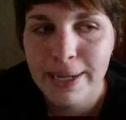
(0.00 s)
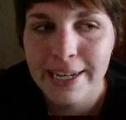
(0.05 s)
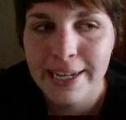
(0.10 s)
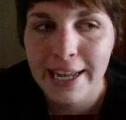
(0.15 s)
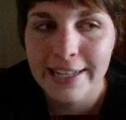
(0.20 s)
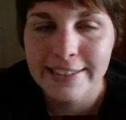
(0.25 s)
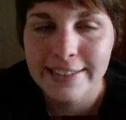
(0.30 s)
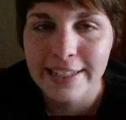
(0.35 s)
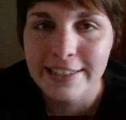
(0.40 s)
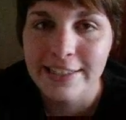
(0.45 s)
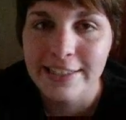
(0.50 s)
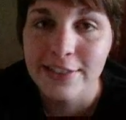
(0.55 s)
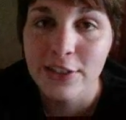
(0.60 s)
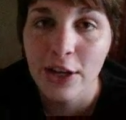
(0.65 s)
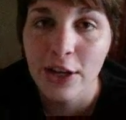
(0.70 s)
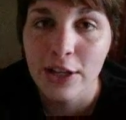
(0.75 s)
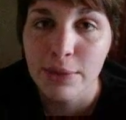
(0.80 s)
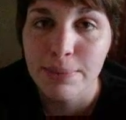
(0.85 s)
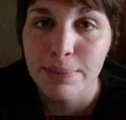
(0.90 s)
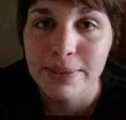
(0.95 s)
My dad says
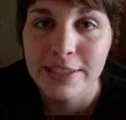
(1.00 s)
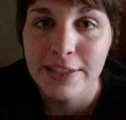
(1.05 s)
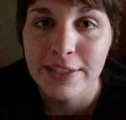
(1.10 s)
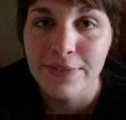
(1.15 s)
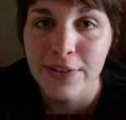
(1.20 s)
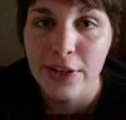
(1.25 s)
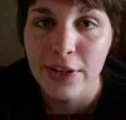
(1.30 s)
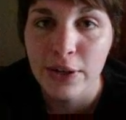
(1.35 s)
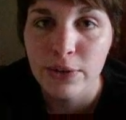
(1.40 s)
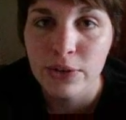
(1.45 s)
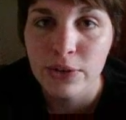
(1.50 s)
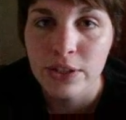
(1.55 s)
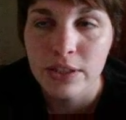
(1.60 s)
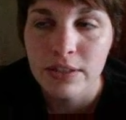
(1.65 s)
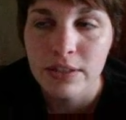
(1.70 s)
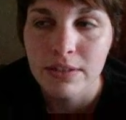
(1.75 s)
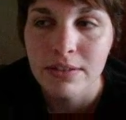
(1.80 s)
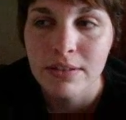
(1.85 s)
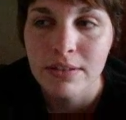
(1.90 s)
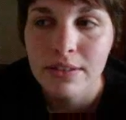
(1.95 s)
it's called the Pacific
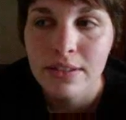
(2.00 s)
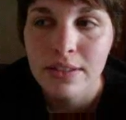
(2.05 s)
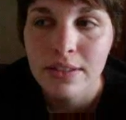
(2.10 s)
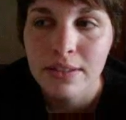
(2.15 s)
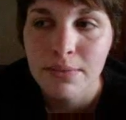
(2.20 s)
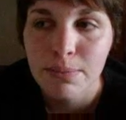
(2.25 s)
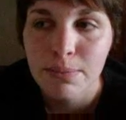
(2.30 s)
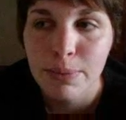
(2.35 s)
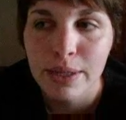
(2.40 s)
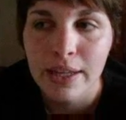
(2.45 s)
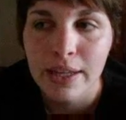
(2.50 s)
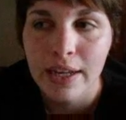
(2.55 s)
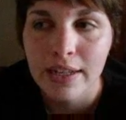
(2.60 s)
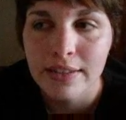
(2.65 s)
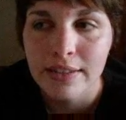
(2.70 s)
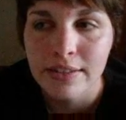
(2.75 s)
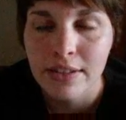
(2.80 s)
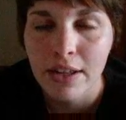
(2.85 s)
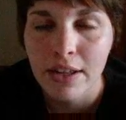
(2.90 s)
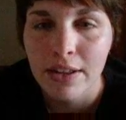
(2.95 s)
Ocean
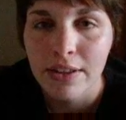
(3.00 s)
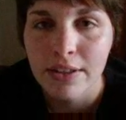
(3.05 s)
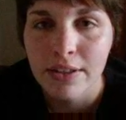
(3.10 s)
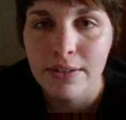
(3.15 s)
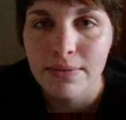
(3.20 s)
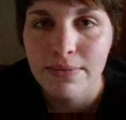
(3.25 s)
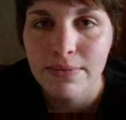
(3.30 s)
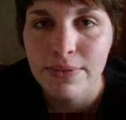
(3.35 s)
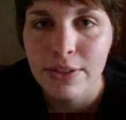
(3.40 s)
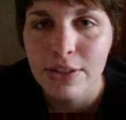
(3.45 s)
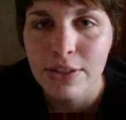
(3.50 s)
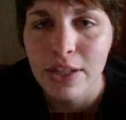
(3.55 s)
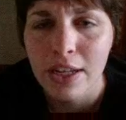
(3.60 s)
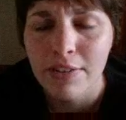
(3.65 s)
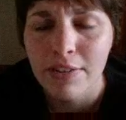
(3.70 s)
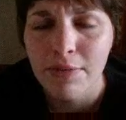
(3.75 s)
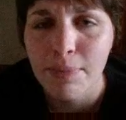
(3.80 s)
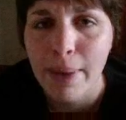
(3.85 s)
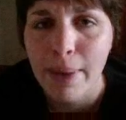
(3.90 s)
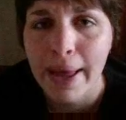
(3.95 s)
because all the fish
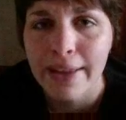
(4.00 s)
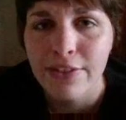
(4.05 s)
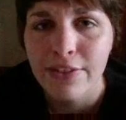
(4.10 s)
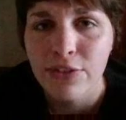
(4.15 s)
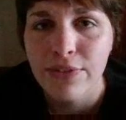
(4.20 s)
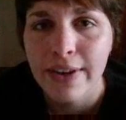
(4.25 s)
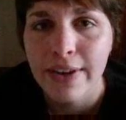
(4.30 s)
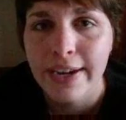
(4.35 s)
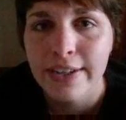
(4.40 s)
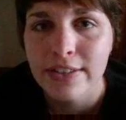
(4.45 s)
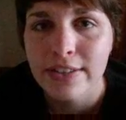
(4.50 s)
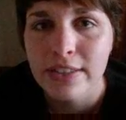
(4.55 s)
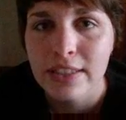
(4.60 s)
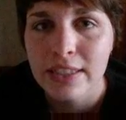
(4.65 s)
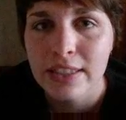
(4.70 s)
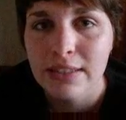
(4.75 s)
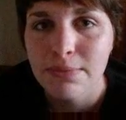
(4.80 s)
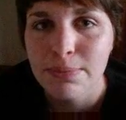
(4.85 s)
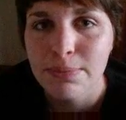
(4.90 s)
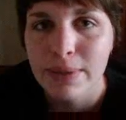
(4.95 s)
have pacifiers
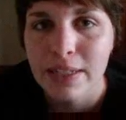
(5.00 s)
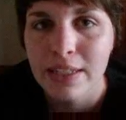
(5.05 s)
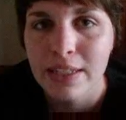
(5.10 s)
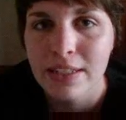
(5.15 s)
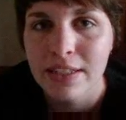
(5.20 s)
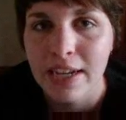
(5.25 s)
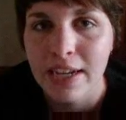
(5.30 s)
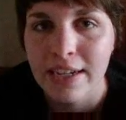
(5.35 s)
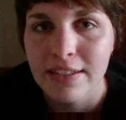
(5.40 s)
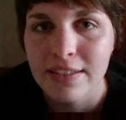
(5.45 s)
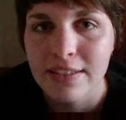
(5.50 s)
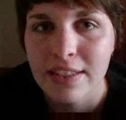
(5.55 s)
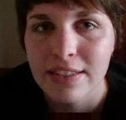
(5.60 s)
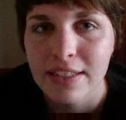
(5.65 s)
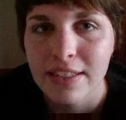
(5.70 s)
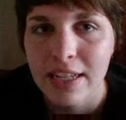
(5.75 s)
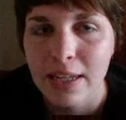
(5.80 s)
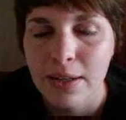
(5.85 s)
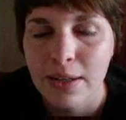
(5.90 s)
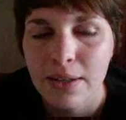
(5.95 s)
in it, but he kind of
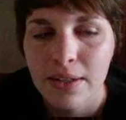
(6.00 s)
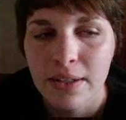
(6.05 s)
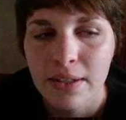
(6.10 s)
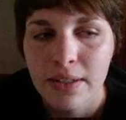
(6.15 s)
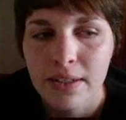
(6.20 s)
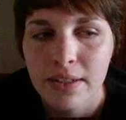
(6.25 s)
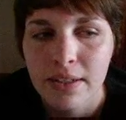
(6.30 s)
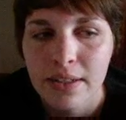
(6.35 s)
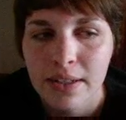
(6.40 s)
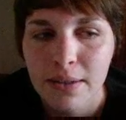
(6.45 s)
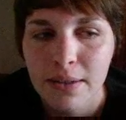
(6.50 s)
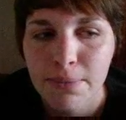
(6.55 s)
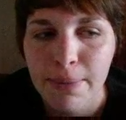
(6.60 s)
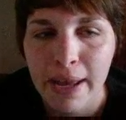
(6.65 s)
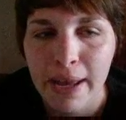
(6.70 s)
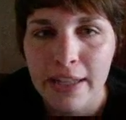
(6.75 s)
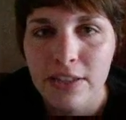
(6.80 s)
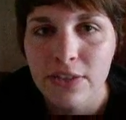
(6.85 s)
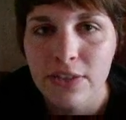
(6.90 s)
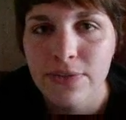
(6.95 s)
says like
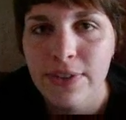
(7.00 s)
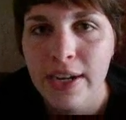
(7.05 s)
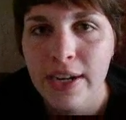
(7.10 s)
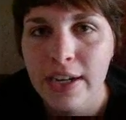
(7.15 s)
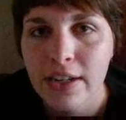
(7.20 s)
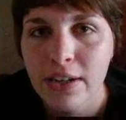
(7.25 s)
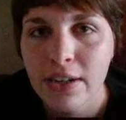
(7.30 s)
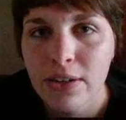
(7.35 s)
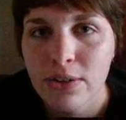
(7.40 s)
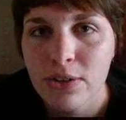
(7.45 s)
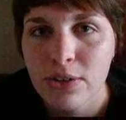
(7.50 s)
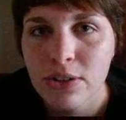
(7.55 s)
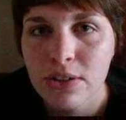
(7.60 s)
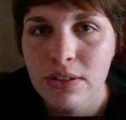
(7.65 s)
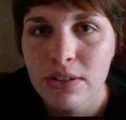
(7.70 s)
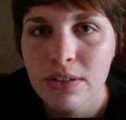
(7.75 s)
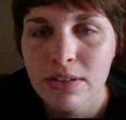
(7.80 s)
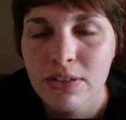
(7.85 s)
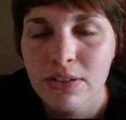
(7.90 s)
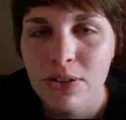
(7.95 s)
pacifier
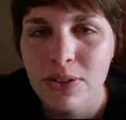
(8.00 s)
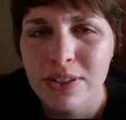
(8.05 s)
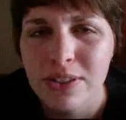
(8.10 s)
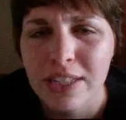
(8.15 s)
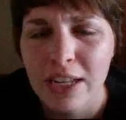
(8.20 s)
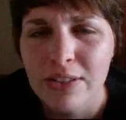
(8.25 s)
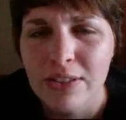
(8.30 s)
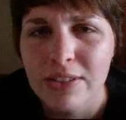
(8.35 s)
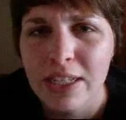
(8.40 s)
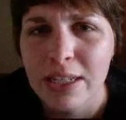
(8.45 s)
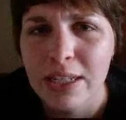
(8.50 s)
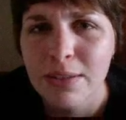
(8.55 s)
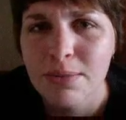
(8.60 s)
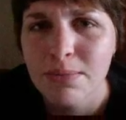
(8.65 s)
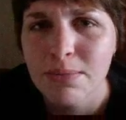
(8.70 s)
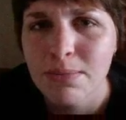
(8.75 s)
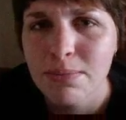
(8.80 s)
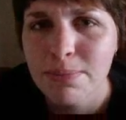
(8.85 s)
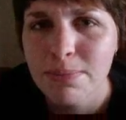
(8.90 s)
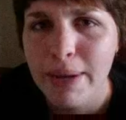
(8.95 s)
ocean, so it sounds
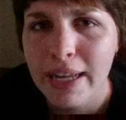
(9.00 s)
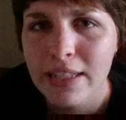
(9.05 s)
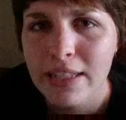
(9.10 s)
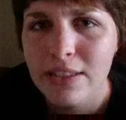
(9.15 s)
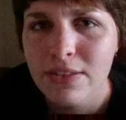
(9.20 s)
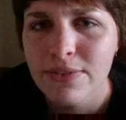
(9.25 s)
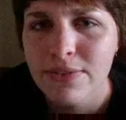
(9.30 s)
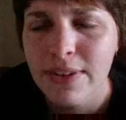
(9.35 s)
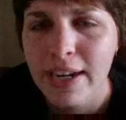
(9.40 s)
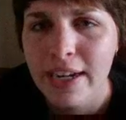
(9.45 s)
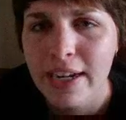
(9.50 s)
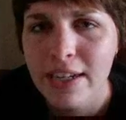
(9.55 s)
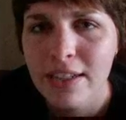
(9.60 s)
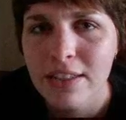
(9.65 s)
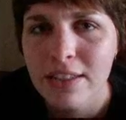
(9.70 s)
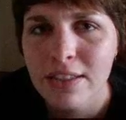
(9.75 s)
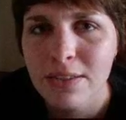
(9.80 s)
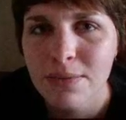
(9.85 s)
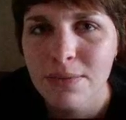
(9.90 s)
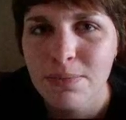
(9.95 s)
like
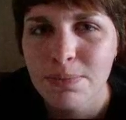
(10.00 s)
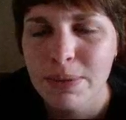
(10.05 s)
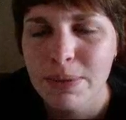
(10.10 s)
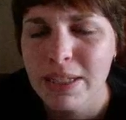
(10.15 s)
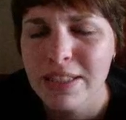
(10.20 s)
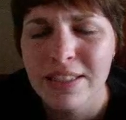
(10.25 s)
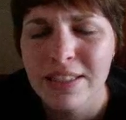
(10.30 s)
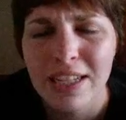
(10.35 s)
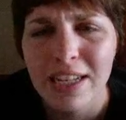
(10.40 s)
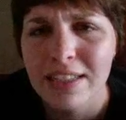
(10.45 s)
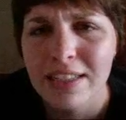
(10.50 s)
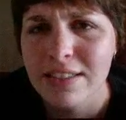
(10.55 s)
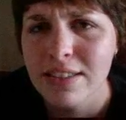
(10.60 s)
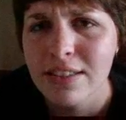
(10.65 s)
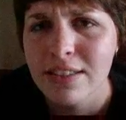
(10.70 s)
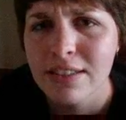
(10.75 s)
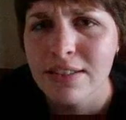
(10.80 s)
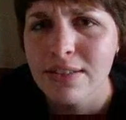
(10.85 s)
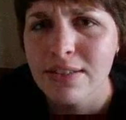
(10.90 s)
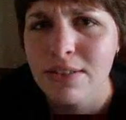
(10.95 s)
pacifiers because he
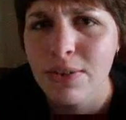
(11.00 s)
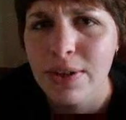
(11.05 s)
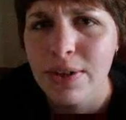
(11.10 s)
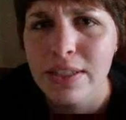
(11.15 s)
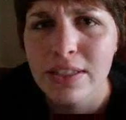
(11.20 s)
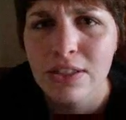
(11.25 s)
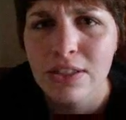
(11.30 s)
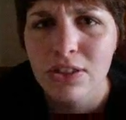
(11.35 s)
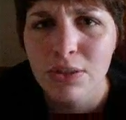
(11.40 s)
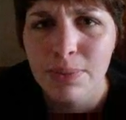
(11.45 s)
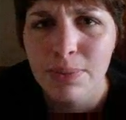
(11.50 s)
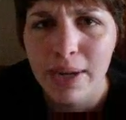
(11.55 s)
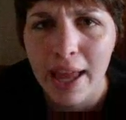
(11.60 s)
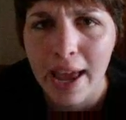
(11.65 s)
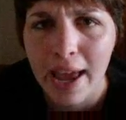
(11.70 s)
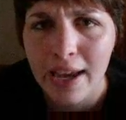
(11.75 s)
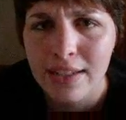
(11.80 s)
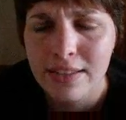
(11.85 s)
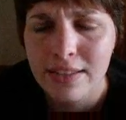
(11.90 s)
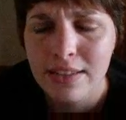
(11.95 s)
has a crazy
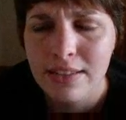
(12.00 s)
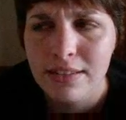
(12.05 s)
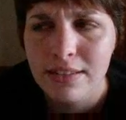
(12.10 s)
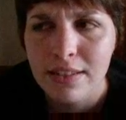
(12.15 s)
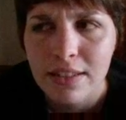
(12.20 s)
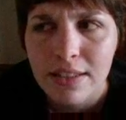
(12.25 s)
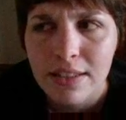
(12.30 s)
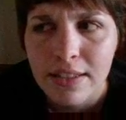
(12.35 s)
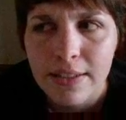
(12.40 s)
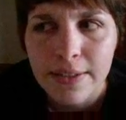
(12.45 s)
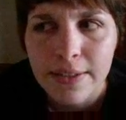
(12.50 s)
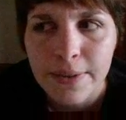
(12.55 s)
German accent.